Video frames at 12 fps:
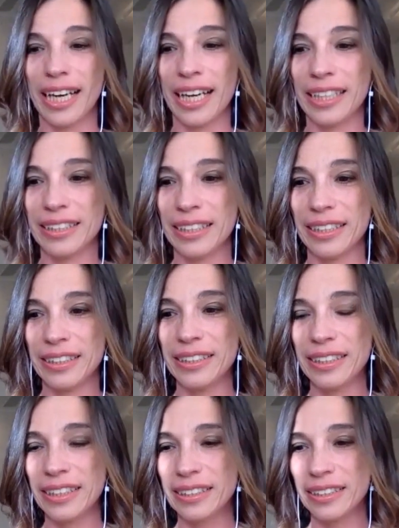And
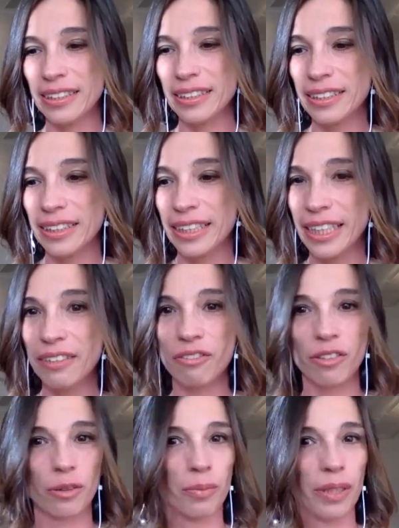this is key
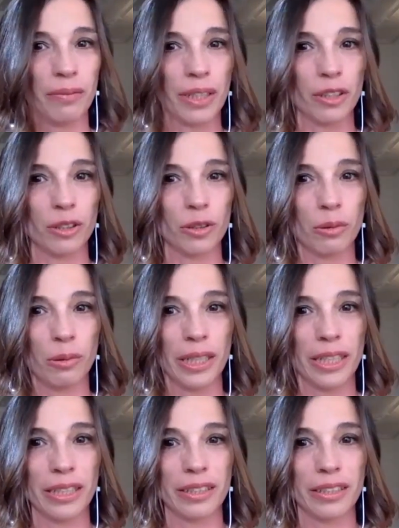for me, because we
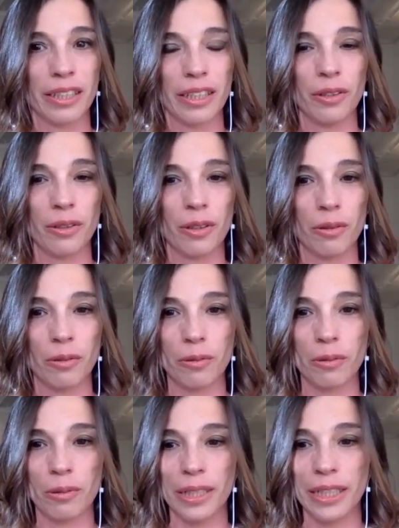are, you know,
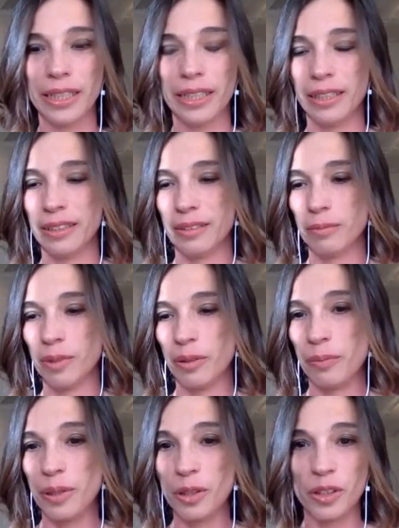we in
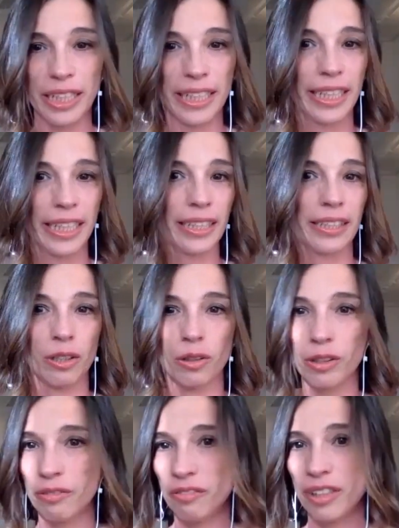Movimiento Inteligente
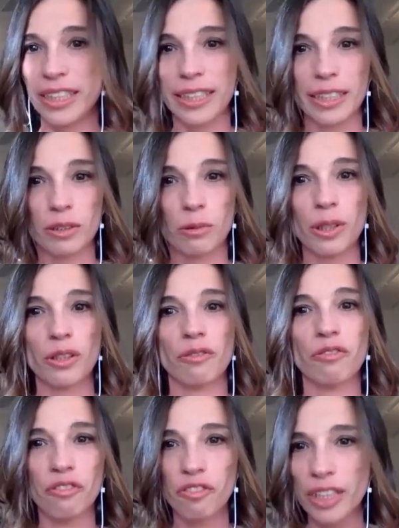or in Feldenkrais, we
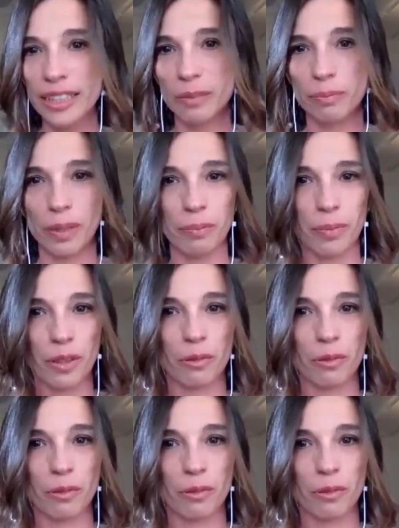don't fix people.